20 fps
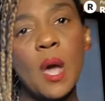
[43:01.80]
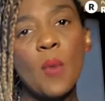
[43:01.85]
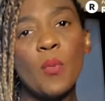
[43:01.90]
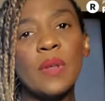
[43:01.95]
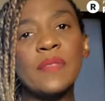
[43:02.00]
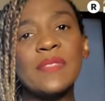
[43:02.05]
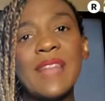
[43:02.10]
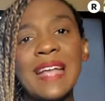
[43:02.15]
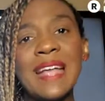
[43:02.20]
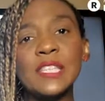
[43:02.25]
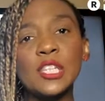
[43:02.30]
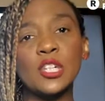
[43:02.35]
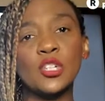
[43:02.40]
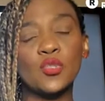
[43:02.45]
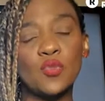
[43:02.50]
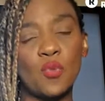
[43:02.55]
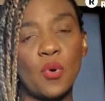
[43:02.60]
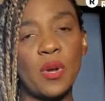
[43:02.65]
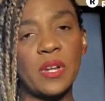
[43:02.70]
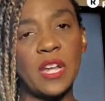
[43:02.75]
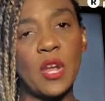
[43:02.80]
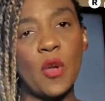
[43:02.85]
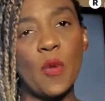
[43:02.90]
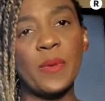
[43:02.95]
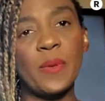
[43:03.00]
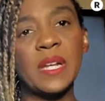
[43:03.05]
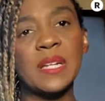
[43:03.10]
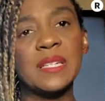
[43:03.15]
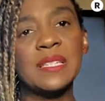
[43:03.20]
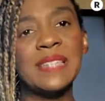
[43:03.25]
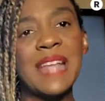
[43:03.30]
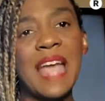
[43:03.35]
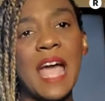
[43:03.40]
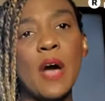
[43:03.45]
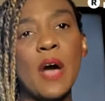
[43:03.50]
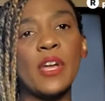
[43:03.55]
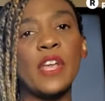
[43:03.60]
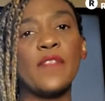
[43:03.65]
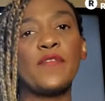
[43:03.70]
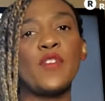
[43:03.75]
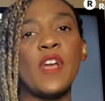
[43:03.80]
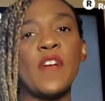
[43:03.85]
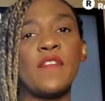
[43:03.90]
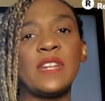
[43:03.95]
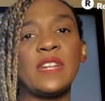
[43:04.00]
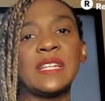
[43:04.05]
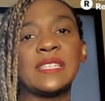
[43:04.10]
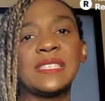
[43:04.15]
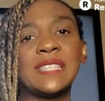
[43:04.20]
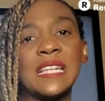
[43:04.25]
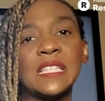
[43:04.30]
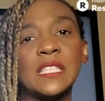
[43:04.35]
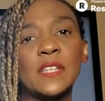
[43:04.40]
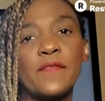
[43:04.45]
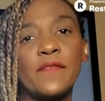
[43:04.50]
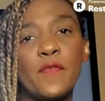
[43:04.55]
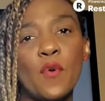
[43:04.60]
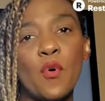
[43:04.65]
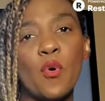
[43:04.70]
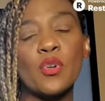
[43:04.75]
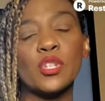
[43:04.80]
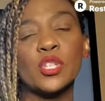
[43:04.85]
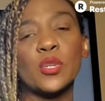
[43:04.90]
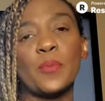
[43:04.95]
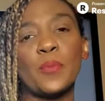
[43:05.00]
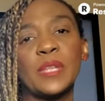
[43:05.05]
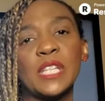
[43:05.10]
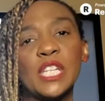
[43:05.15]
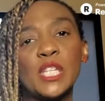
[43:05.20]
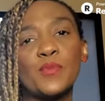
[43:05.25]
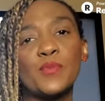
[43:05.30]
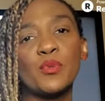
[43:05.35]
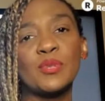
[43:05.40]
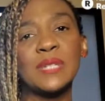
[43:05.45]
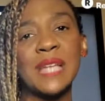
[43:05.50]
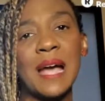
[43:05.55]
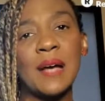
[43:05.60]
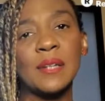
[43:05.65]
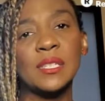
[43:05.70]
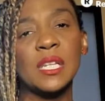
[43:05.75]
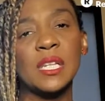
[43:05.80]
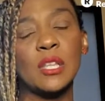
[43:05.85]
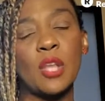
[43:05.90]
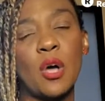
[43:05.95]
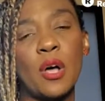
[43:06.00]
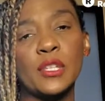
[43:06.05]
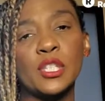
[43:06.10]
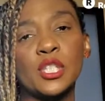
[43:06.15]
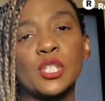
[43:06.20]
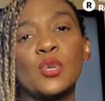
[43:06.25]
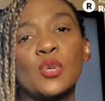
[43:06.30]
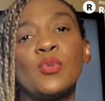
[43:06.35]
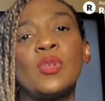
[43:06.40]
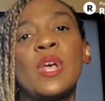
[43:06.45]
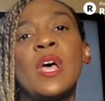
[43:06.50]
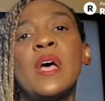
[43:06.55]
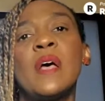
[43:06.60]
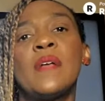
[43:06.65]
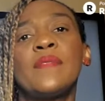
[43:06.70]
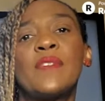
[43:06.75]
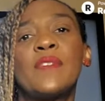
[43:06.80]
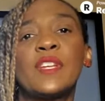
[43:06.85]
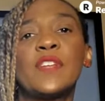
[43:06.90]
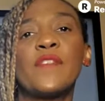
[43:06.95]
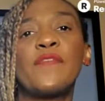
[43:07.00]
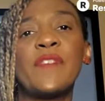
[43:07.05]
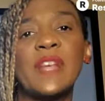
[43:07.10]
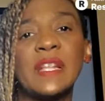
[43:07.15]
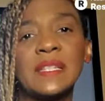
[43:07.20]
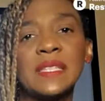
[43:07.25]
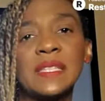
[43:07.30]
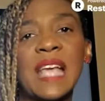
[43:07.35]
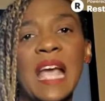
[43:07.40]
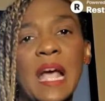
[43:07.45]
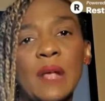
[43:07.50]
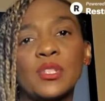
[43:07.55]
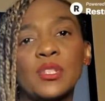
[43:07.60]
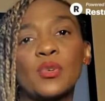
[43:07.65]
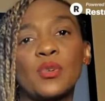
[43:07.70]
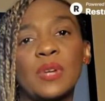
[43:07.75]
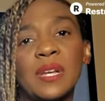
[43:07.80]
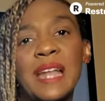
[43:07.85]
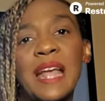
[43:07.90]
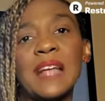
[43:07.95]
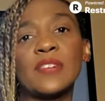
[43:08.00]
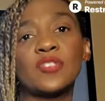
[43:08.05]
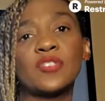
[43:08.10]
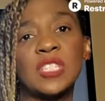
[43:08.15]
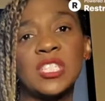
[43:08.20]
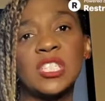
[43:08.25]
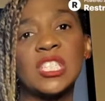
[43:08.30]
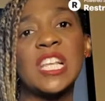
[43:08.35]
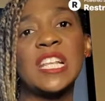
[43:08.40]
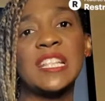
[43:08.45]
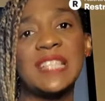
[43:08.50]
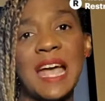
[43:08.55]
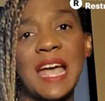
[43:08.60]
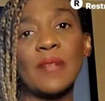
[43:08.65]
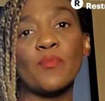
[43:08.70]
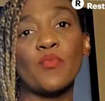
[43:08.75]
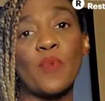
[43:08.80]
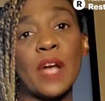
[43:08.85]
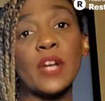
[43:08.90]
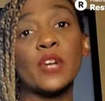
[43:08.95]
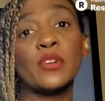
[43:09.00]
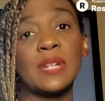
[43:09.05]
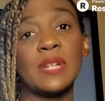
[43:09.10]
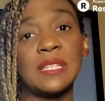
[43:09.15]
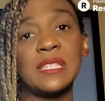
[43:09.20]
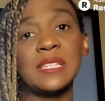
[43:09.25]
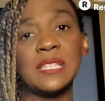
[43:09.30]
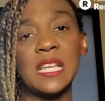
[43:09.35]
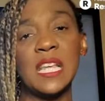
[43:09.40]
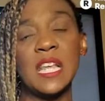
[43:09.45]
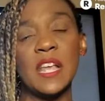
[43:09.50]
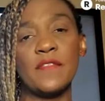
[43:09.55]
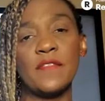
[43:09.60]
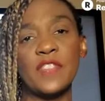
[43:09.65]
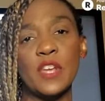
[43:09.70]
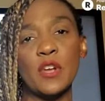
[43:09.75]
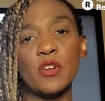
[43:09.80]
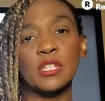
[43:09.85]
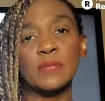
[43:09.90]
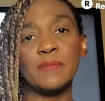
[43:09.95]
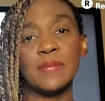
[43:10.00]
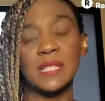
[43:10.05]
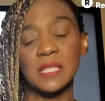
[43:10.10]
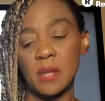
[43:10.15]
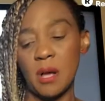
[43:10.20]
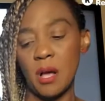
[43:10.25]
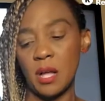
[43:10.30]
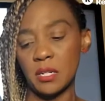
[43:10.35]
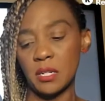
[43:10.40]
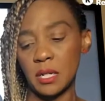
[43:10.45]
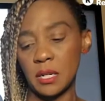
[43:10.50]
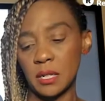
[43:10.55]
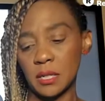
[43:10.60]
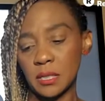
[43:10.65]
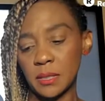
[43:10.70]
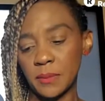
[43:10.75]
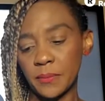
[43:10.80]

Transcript: Well, that's extraordinary, because now if you have an excessive force or police brutality lawsuit, the defense counsel can actually see that record and see if there is misconduct.